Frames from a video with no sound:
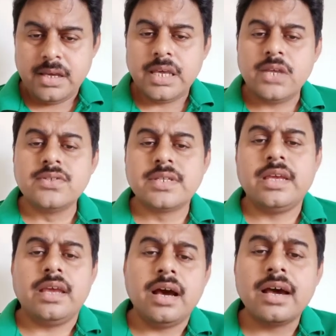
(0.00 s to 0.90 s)
You
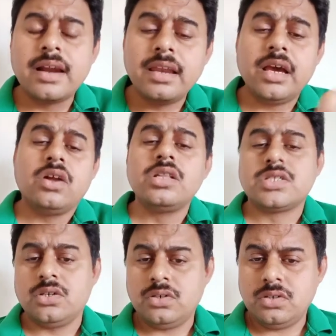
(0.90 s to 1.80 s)
see, earlier
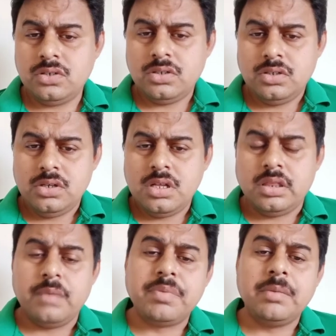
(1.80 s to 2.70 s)
also,
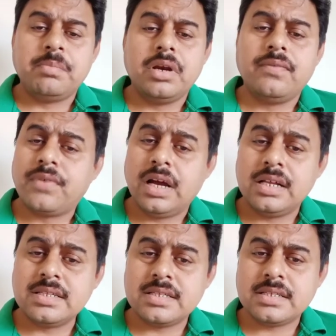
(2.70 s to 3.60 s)
the people of
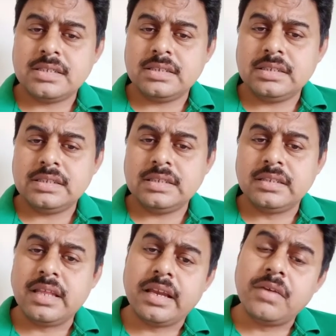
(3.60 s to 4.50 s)
France,
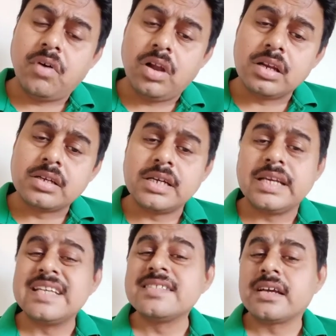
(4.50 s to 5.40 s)
they revolted
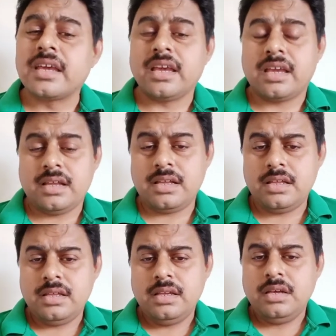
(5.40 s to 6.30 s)
against the king.
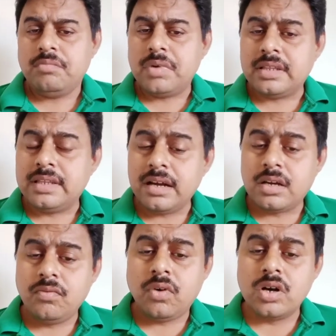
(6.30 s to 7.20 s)
But that
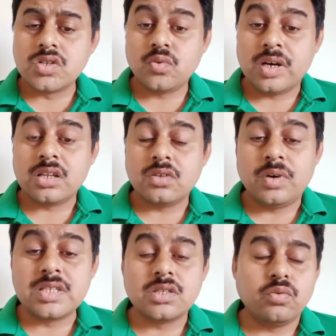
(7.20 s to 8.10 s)
revolts
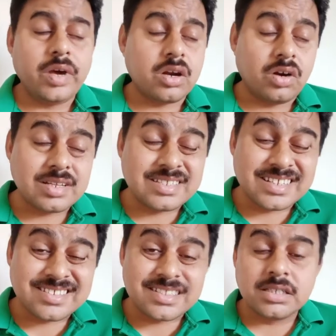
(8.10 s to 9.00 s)
were not
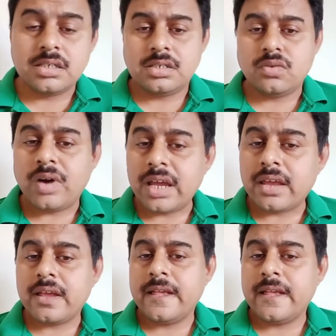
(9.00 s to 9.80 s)
succeeded. Why?